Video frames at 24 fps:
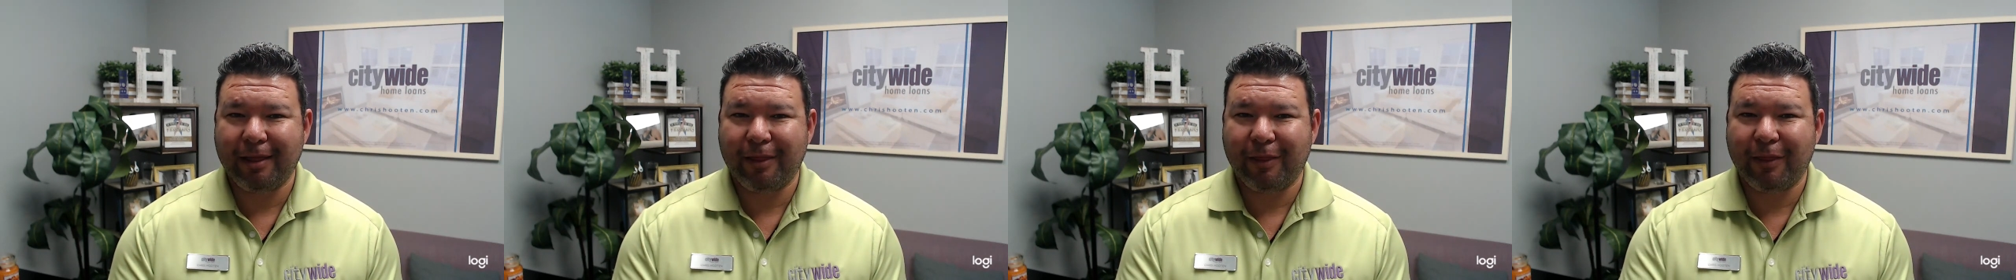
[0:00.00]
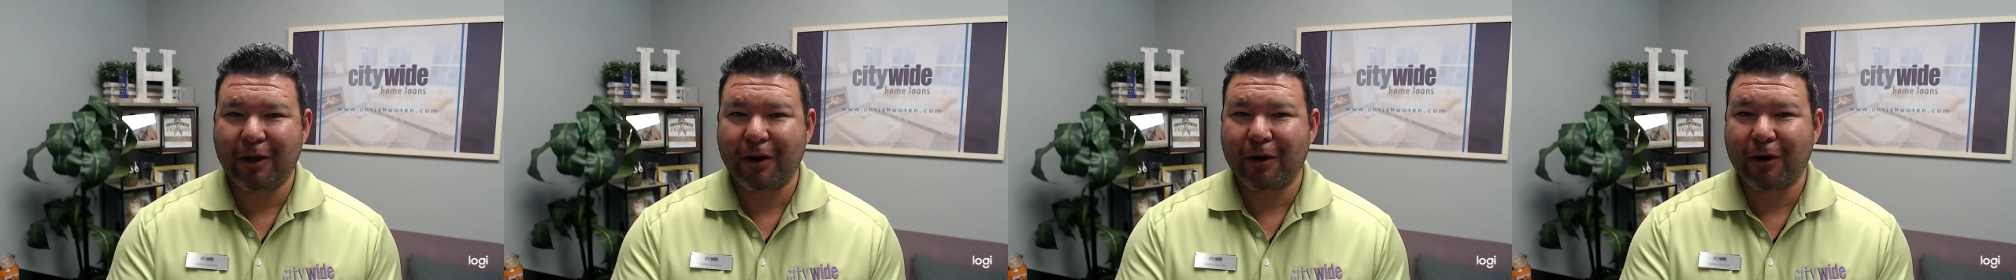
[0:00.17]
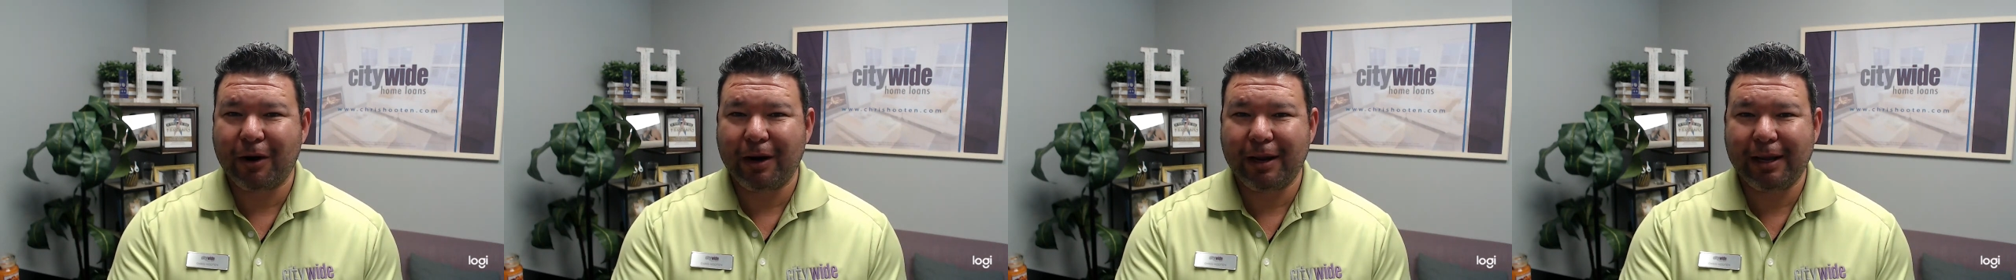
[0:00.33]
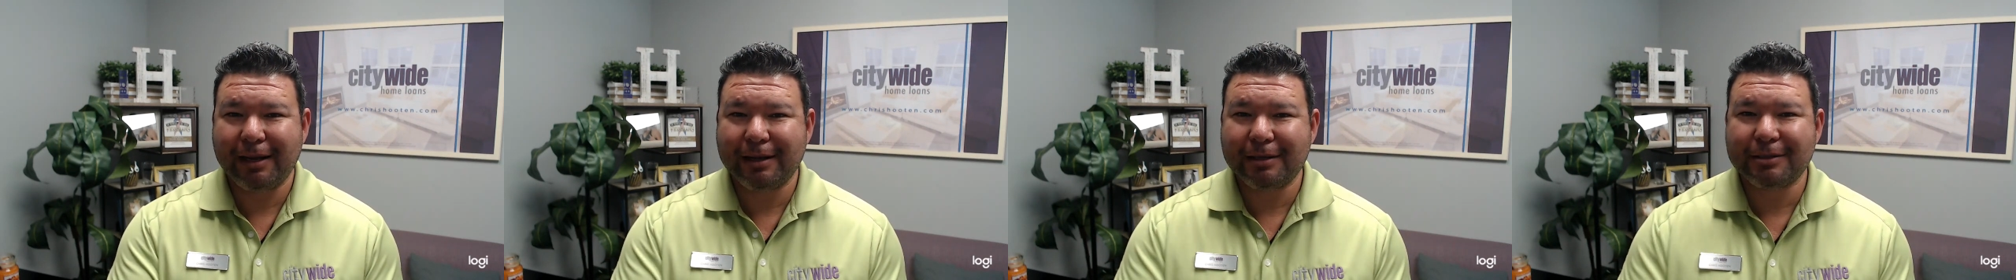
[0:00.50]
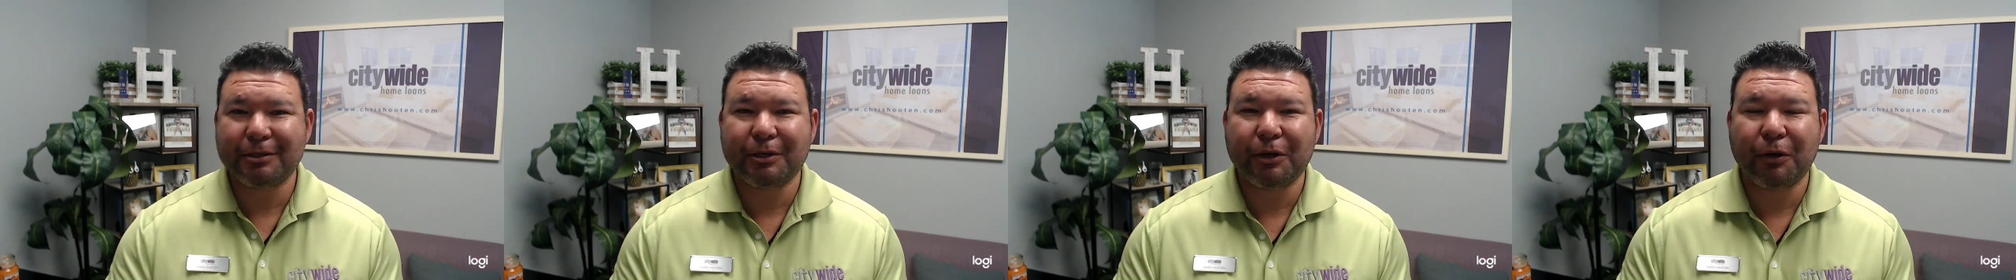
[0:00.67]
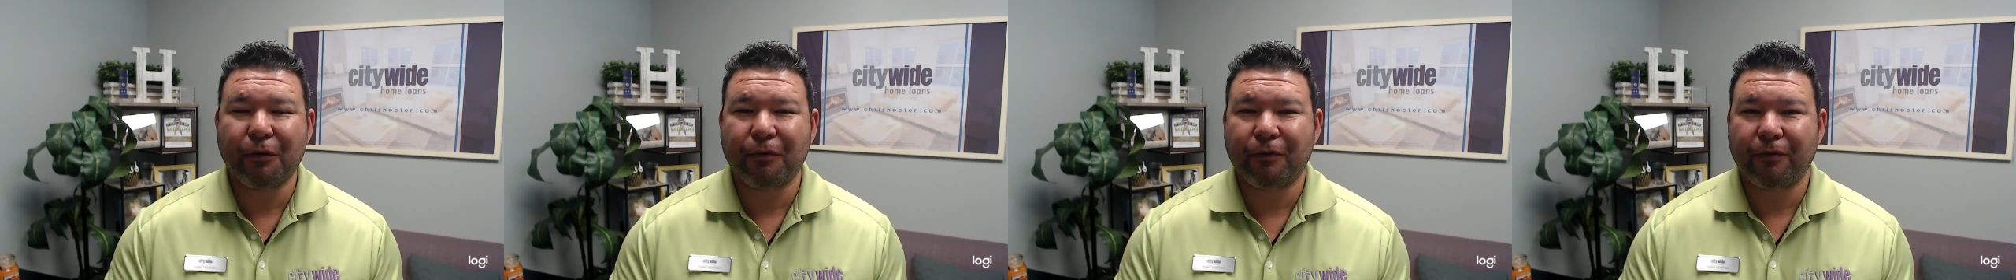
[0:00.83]
There is
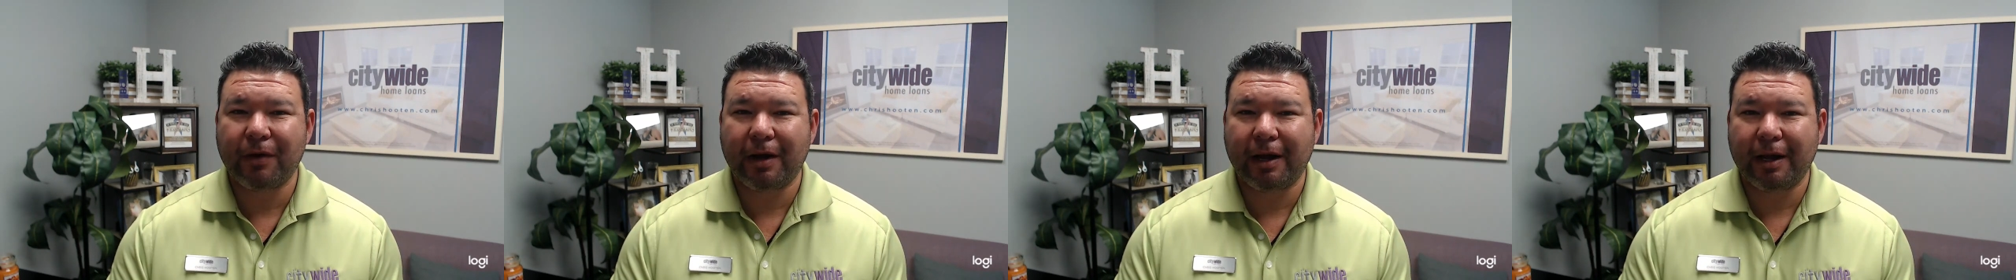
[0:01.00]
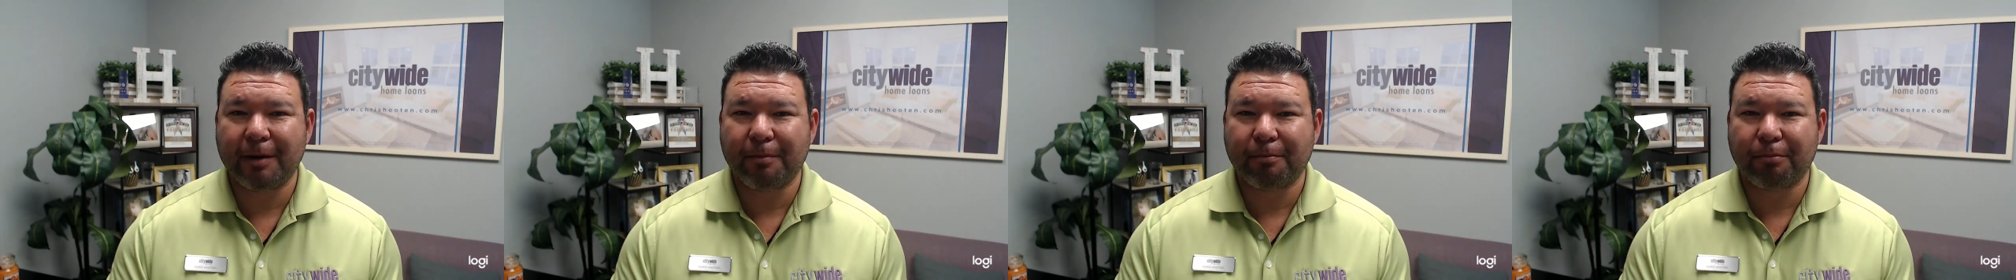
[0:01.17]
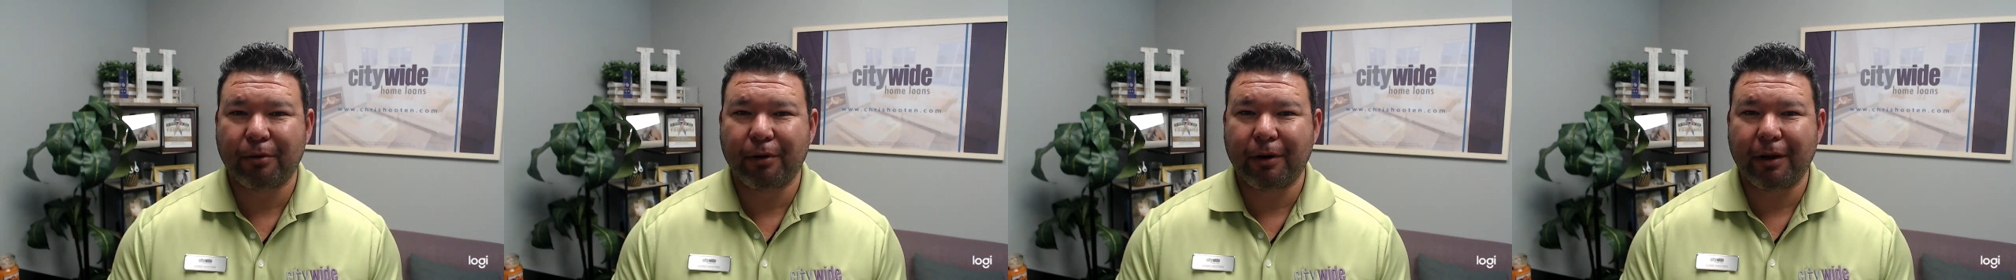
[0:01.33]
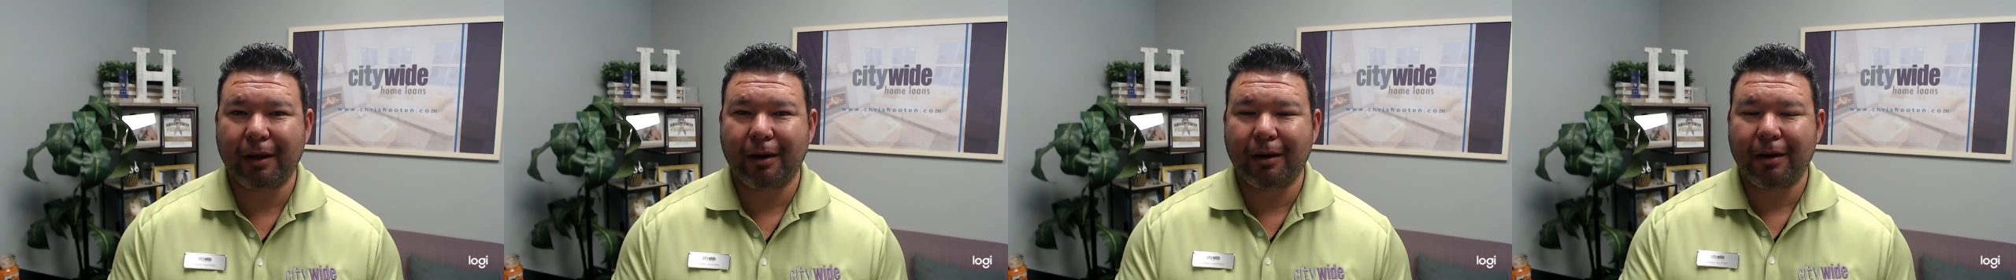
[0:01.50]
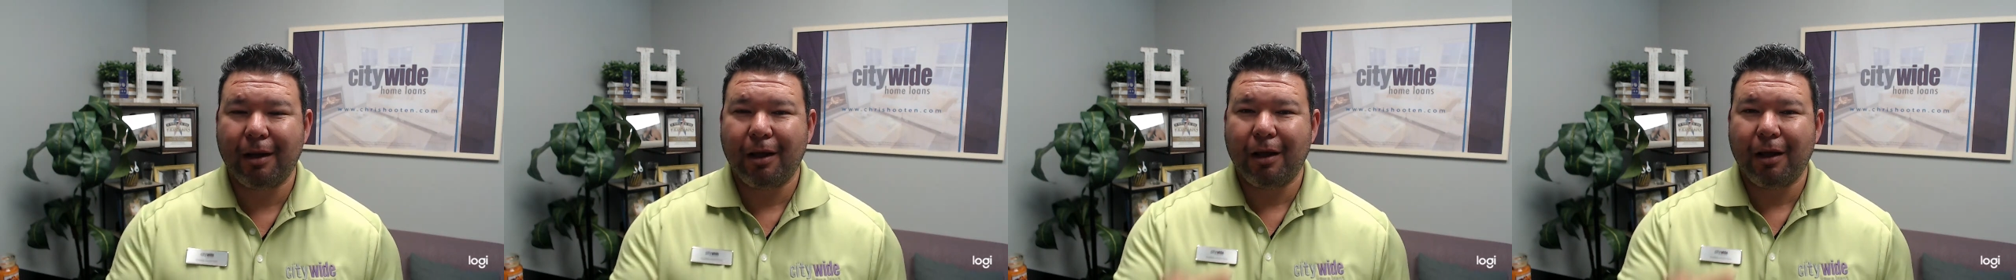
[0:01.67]
no fine print.